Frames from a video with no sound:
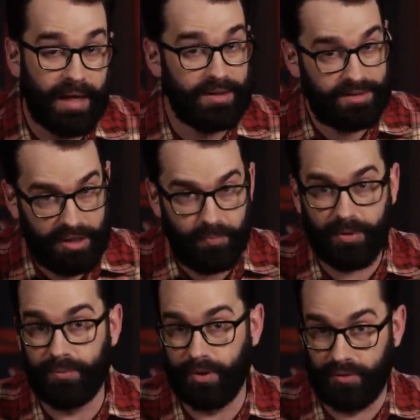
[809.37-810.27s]
I
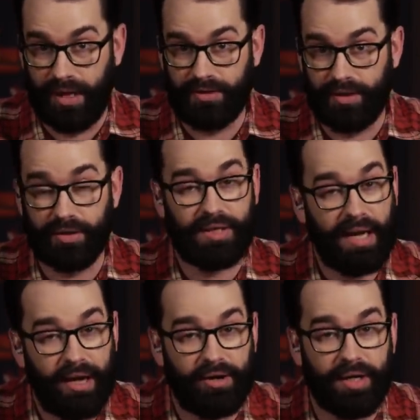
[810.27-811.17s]
deeply regret that you're
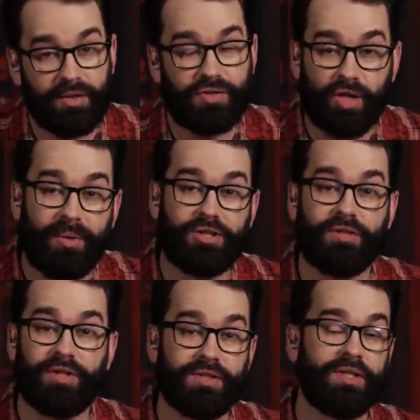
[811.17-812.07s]
carrying so
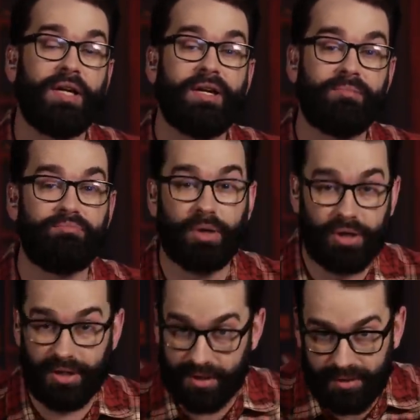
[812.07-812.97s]
much of this
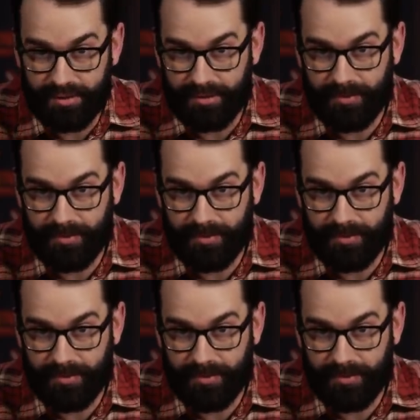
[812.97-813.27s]
burden.